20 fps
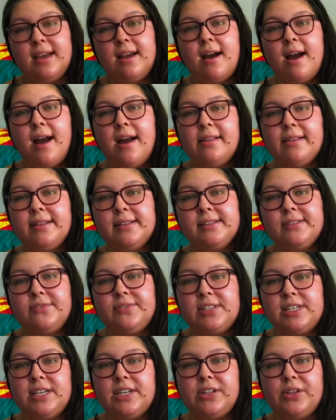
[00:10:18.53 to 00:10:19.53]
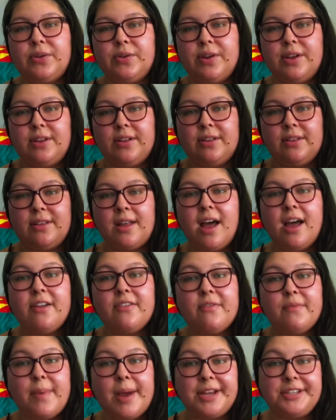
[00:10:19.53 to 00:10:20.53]
Islands of Decolonial
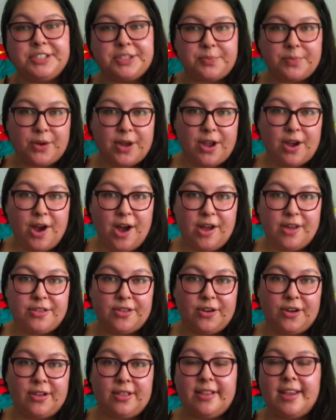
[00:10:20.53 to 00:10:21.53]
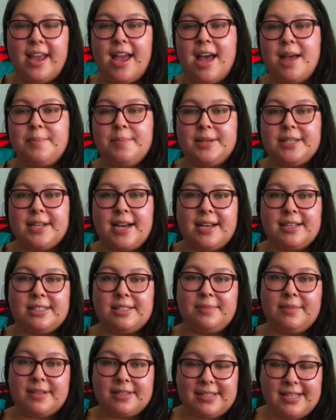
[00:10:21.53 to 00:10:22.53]
Love by Ojibwe author Leanne
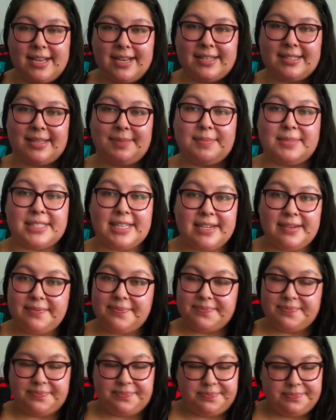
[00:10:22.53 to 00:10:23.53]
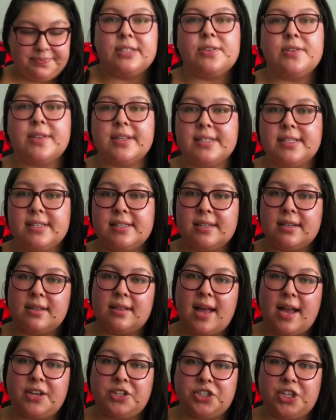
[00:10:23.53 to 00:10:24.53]
Batasmasek Simpson. So this is a
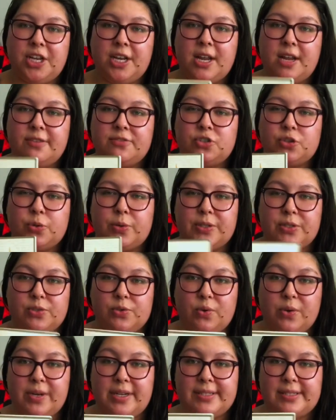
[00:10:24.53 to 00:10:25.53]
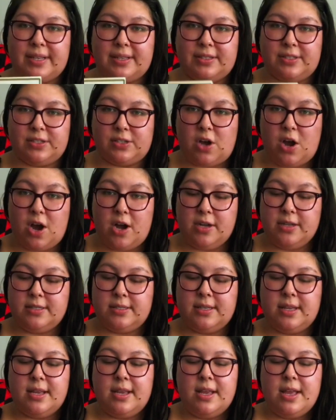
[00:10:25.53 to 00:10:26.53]
collection of short stories and
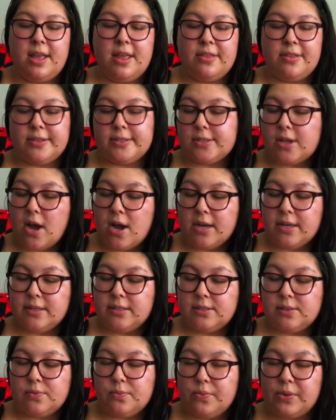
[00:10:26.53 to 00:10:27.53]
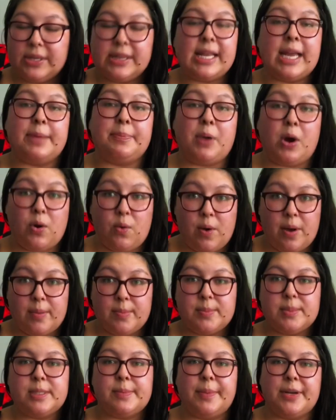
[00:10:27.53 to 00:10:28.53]
songs. The songs read like
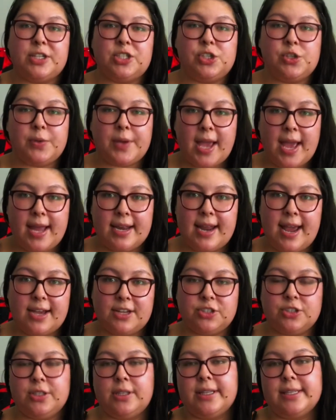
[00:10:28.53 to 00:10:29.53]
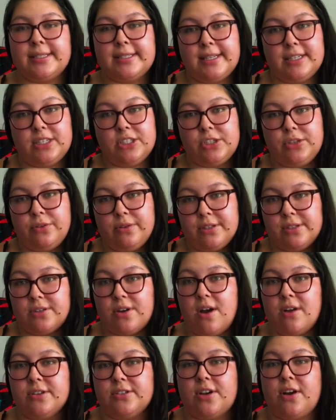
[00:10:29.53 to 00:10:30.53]
poems, but you can actually listen to the
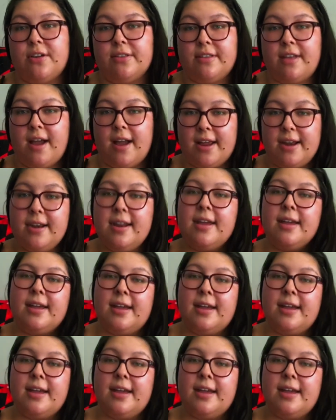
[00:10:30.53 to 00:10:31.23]
songs online.